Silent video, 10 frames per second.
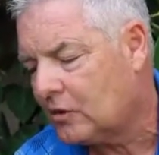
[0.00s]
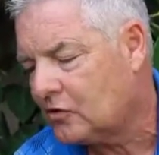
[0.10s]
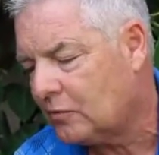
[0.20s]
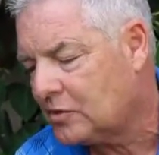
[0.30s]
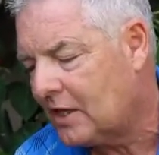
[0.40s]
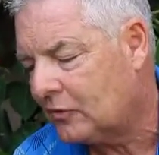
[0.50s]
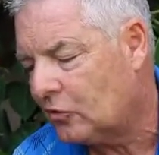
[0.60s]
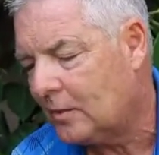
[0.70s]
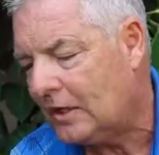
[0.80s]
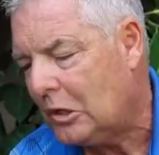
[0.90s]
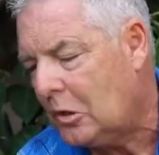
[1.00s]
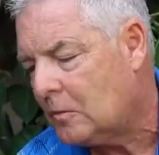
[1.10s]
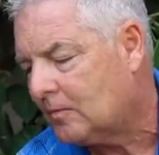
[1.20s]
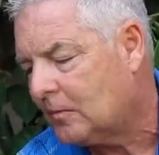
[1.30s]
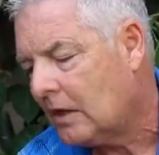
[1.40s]
He's from Santo Domingo,
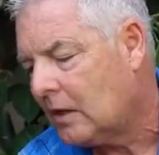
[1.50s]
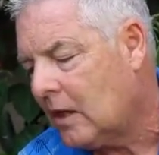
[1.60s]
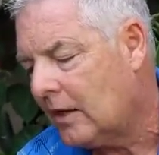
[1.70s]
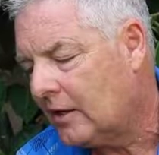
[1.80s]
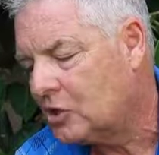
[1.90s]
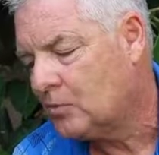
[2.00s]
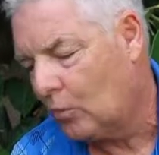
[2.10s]
and he's